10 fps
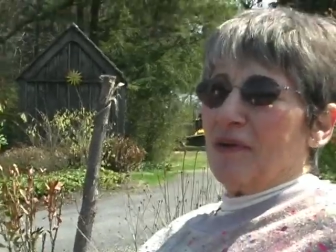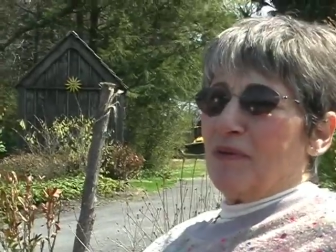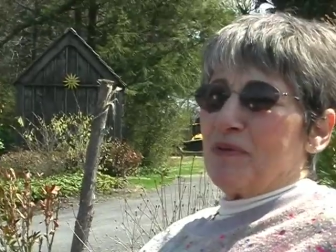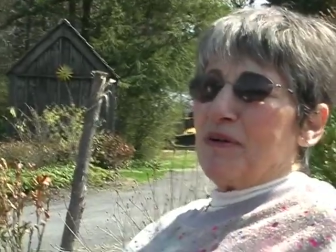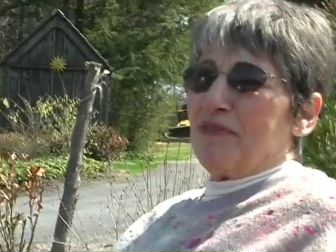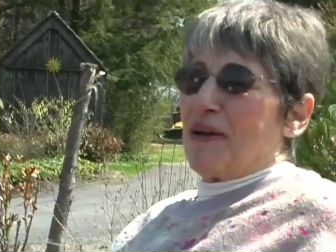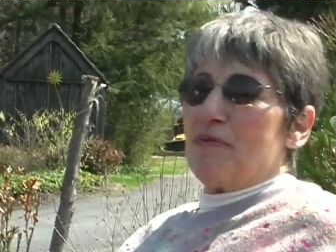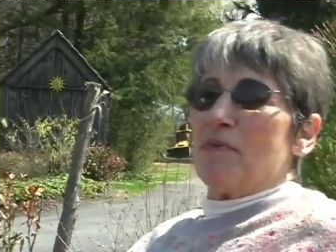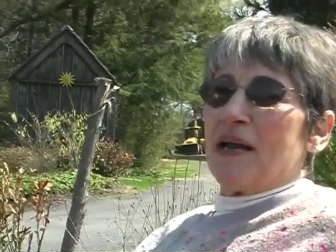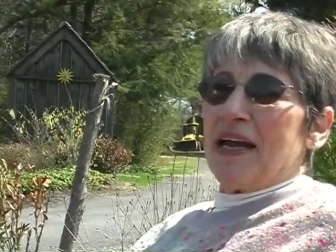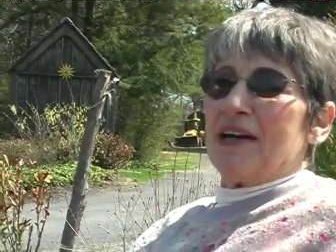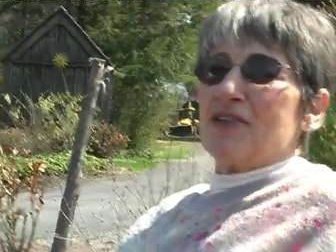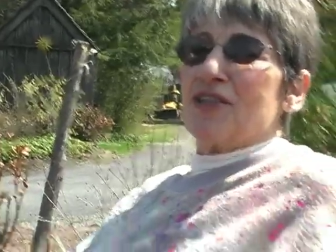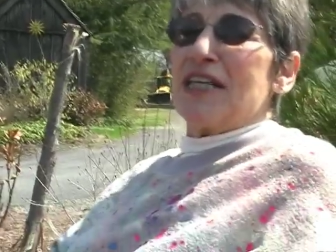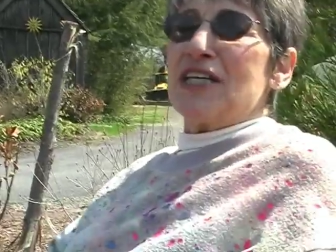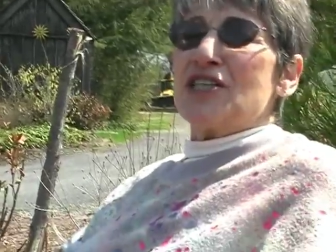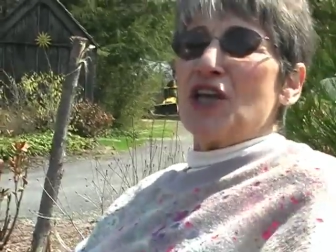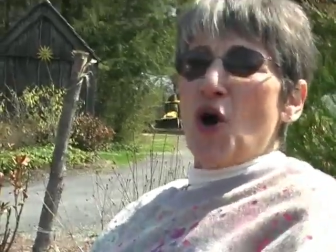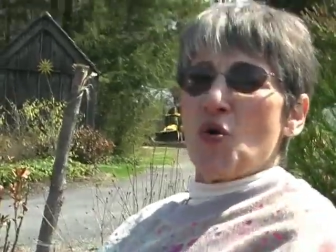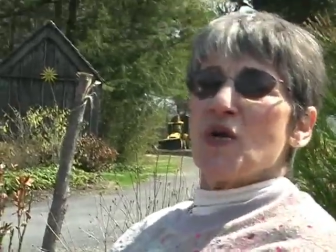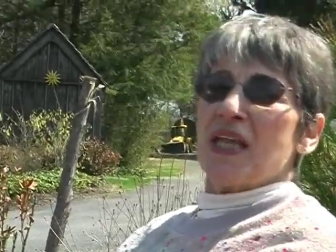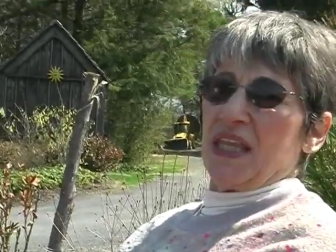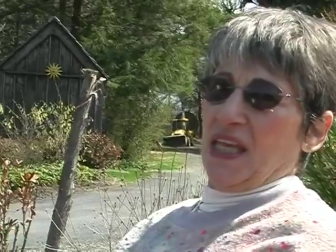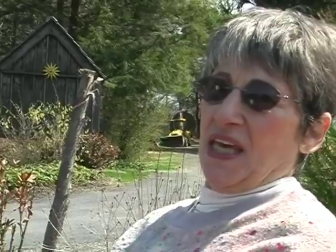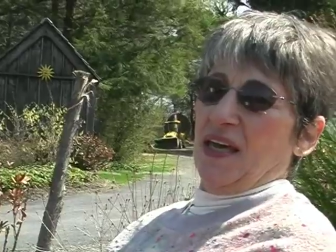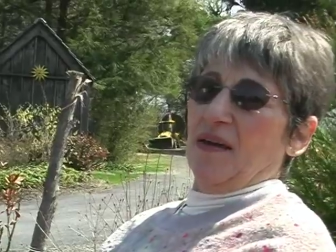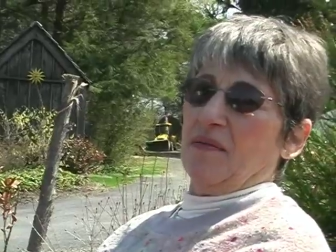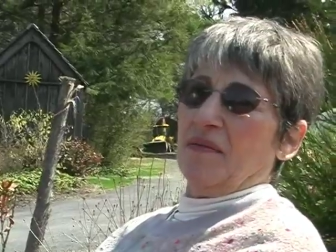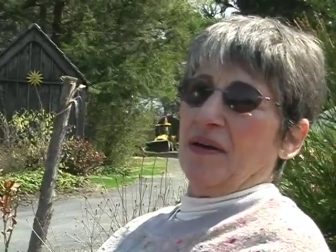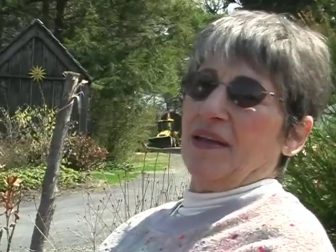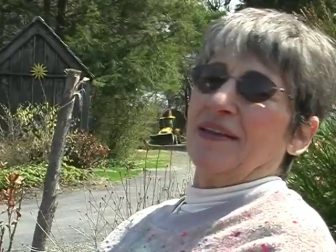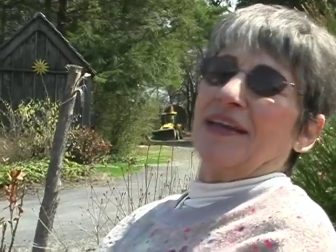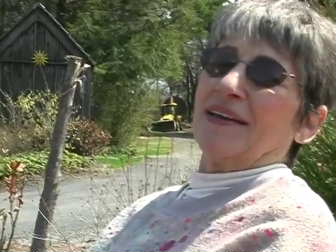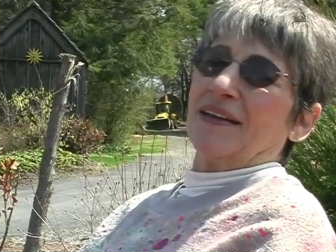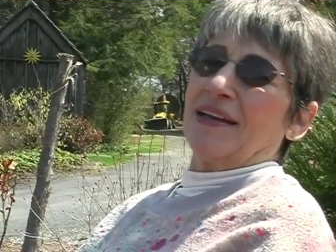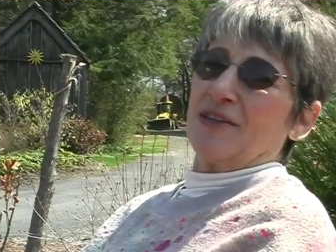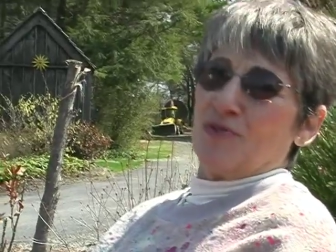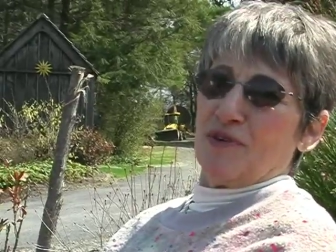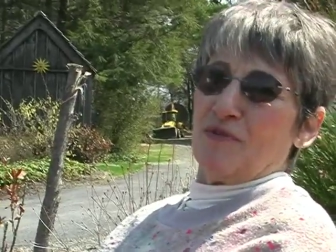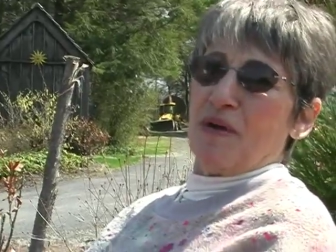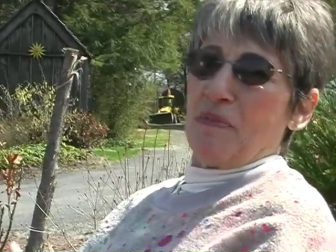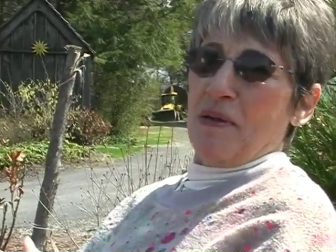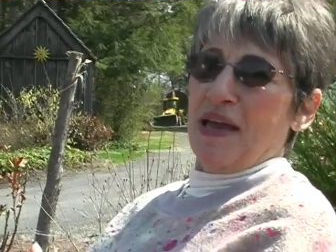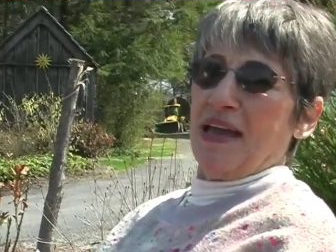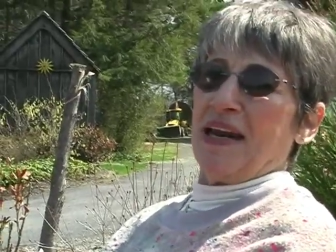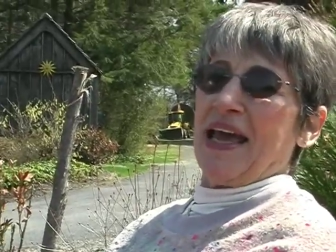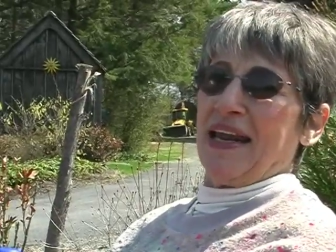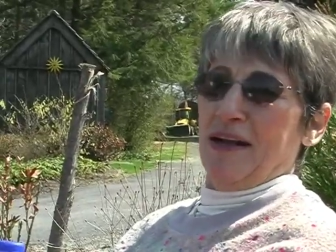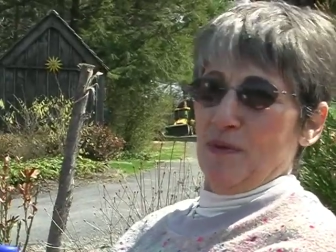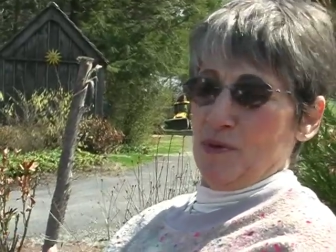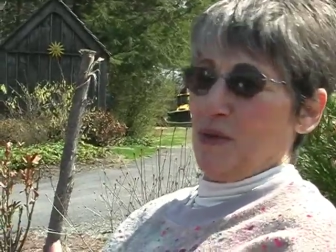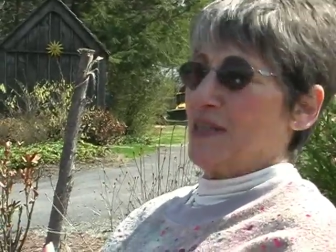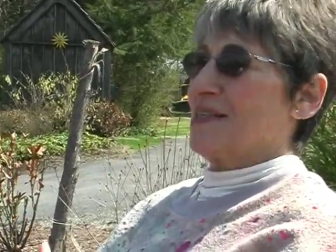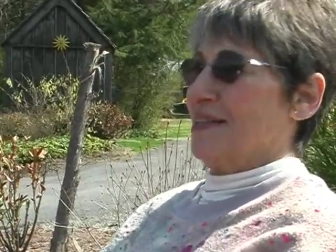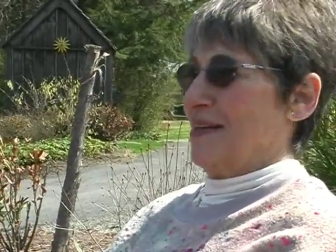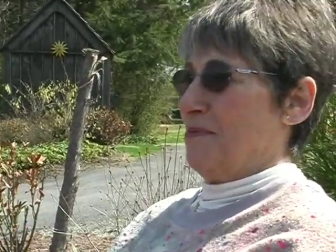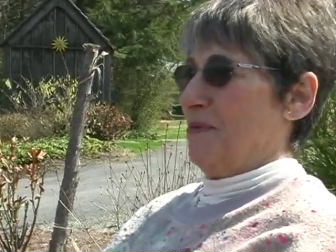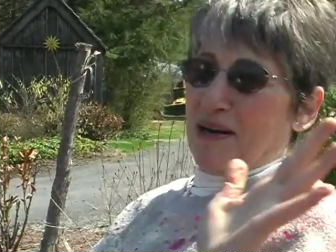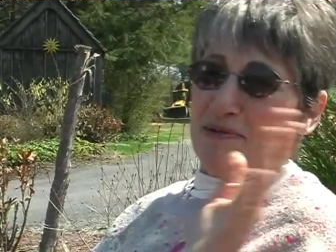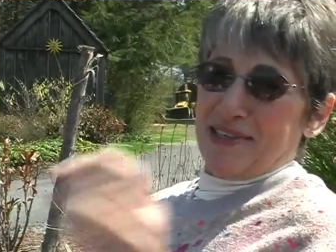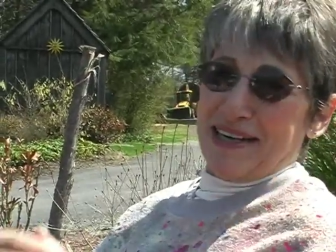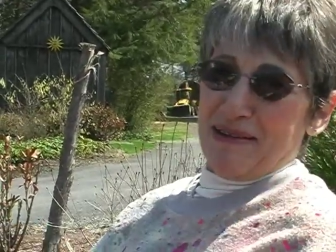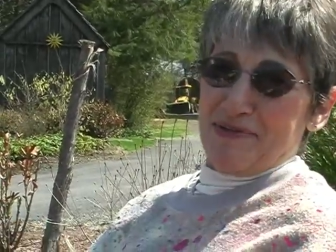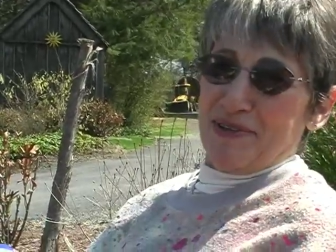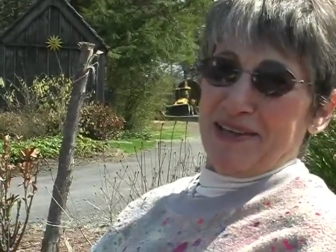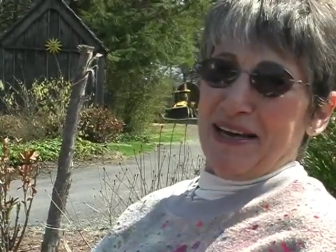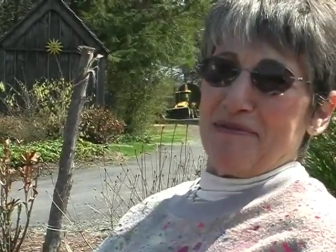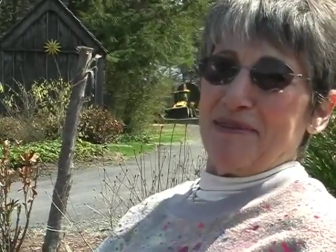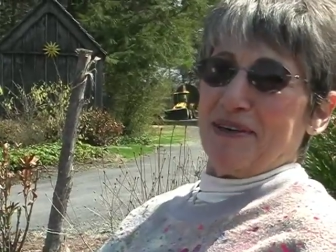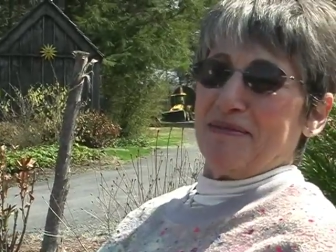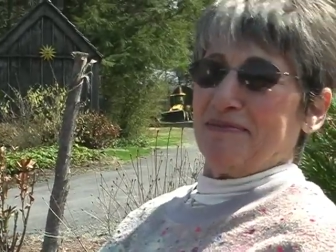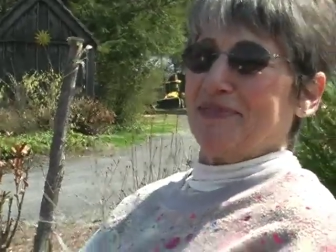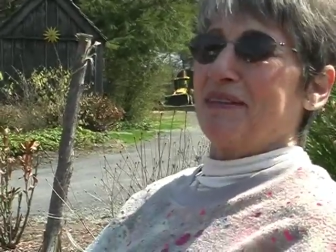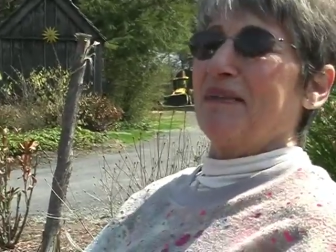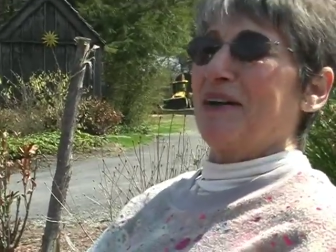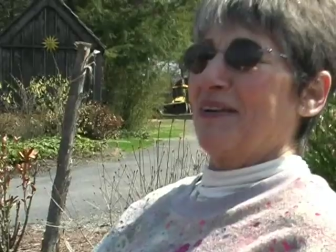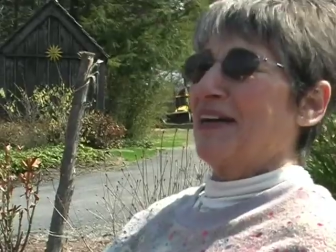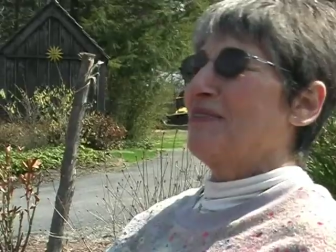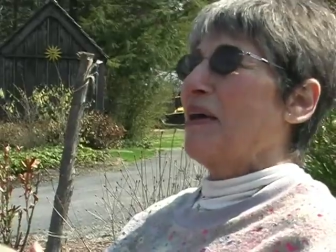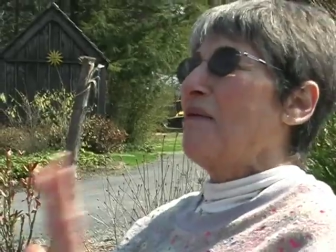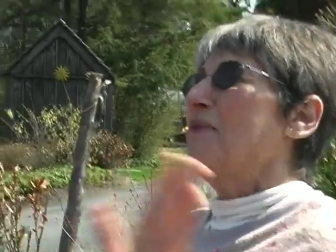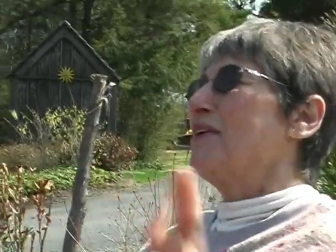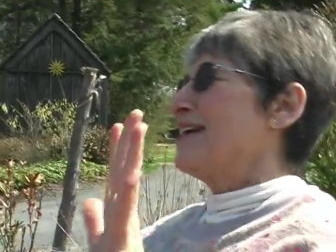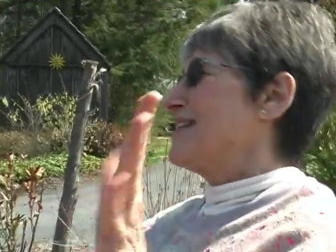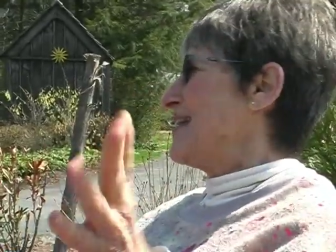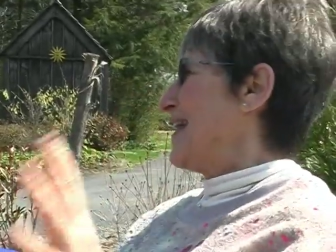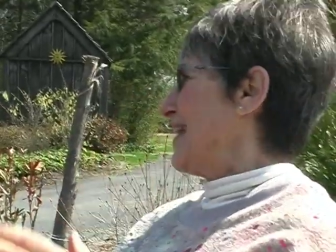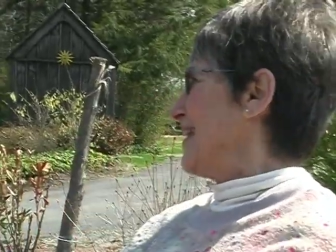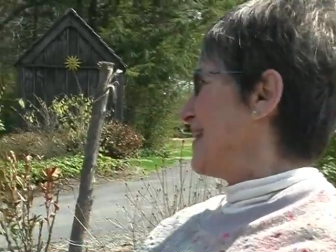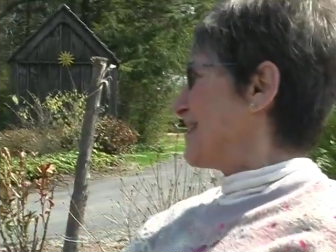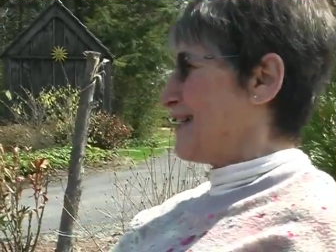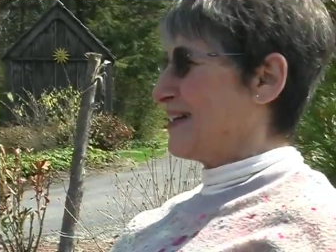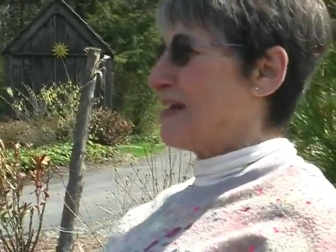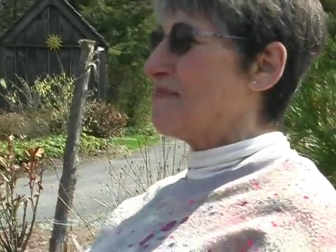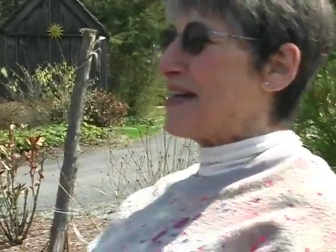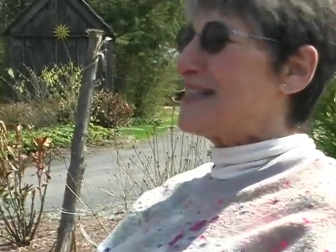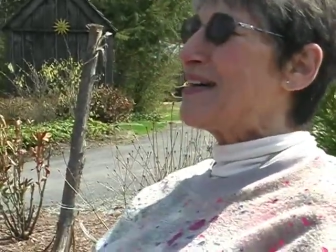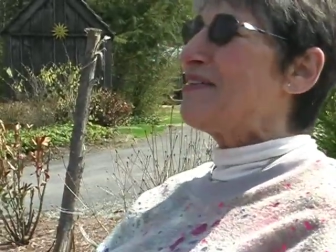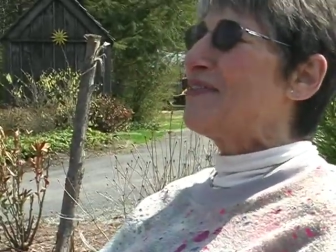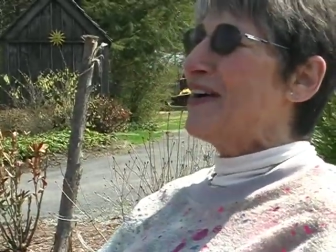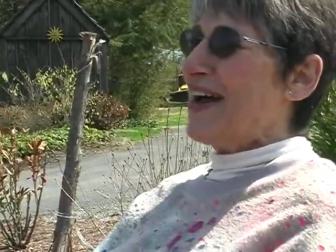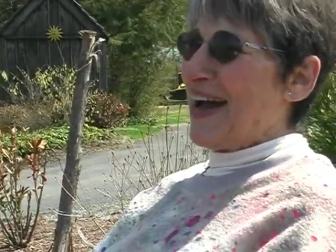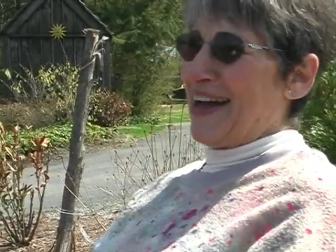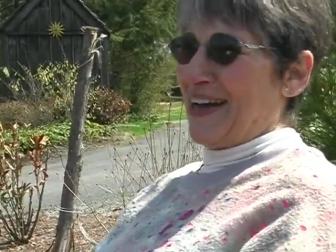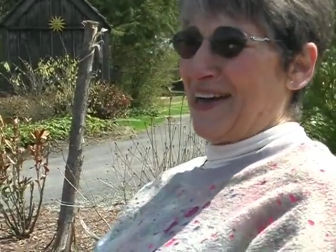with my fibromyalgia, it is the only thing that gets rid of my pain and helps me to sleep. Mm. I was in Amsterdam um, somehow. I, I, better not say any of this. Yeah, I'll get myself. No, you won't.